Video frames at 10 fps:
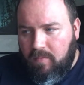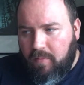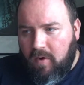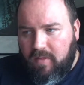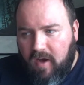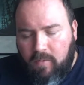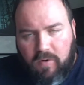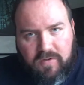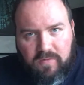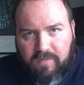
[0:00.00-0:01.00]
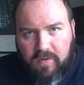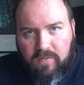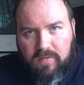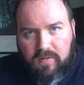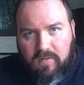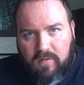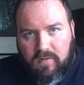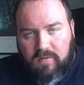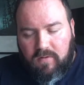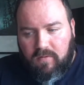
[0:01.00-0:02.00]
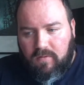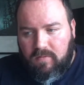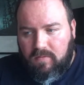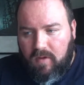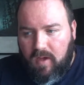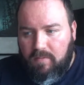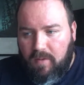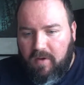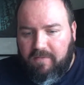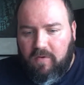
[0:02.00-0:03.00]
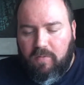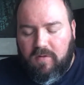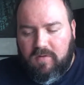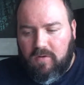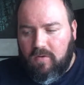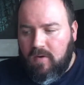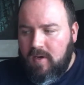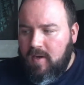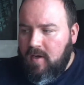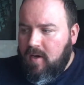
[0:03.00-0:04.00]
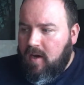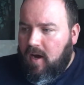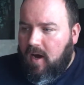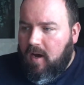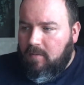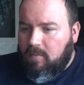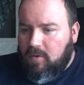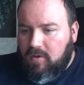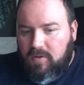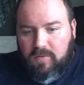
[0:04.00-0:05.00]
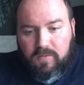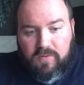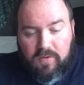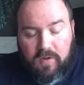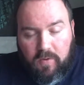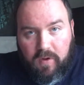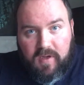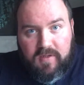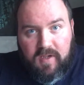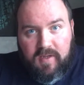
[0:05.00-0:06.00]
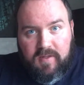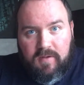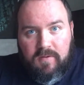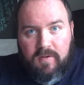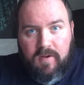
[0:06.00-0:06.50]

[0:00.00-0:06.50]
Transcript: But that wasn't revealed until maybe a few months ago, which was really quite exciting.